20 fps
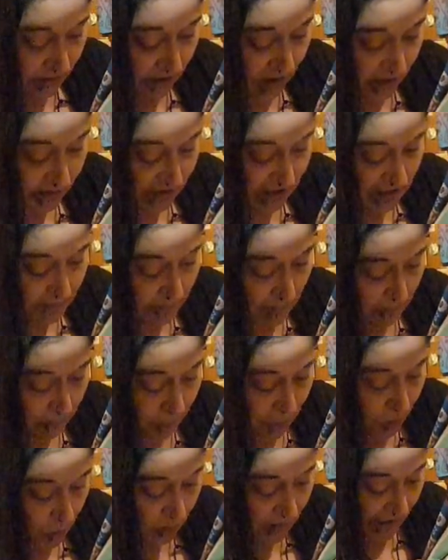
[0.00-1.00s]
"Totty's
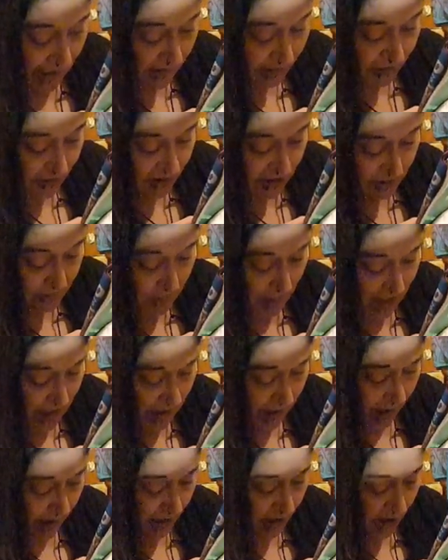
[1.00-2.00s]
been pulled out of the
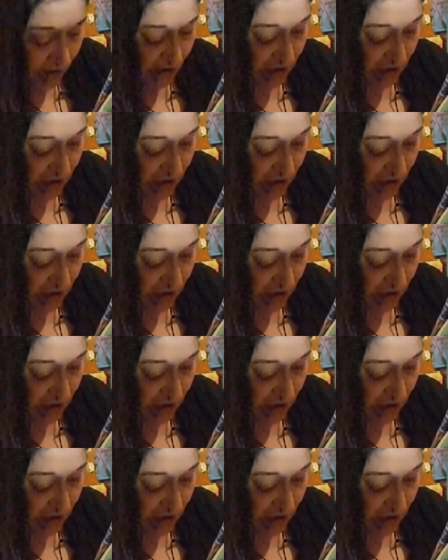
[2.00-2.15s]
spa.